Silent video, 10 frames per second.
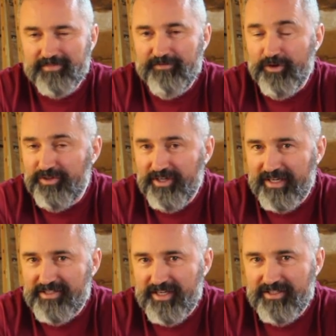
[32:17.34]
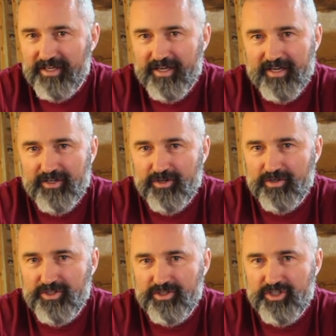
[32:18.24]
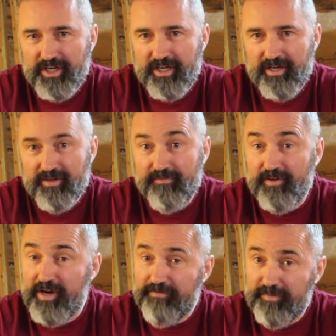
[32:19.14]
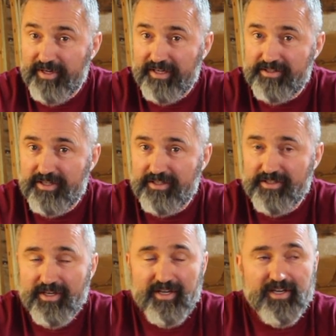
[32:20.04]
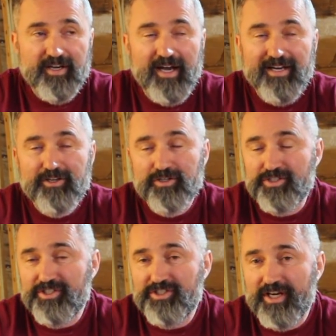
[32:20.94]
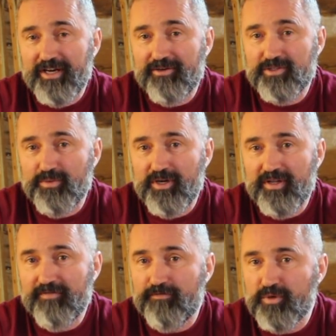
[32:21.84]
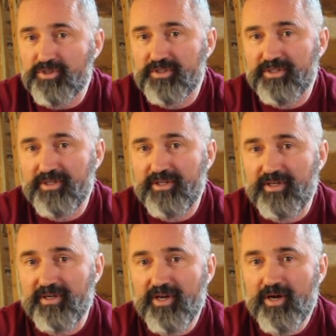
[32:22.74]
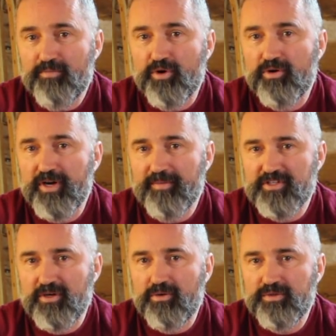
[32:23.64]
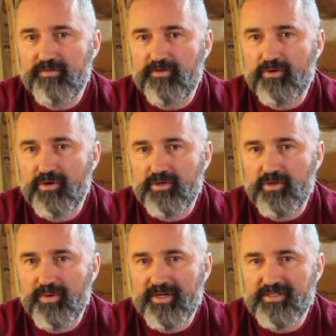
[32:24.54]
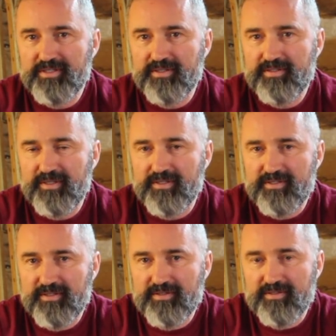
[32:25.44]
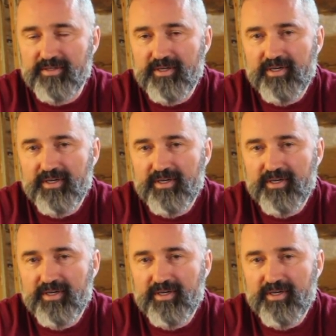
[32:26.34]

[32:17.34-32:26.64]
if you're in the United States, I encourage you to check it out. If you're not from the United States, I'd encourage you to check it out as well. Unfortunately, the program is only for U.S. citizens,